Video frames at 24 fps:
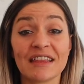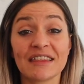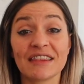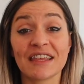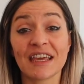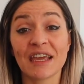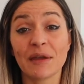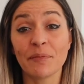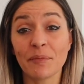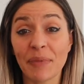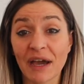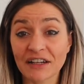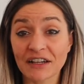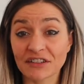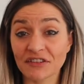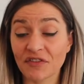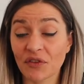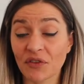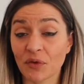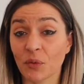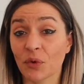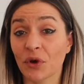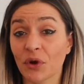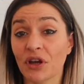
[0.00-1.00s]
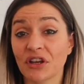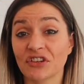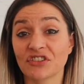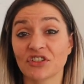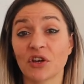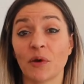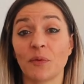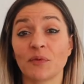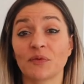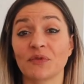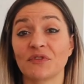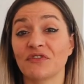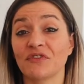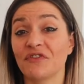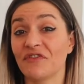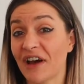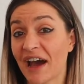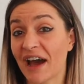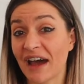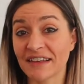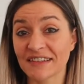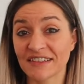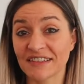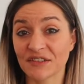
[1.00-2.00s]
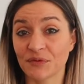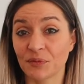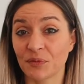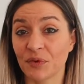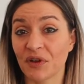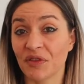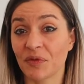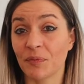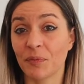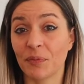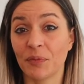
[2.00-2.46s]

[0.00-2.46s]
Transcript: The impact of the workshops was vast, with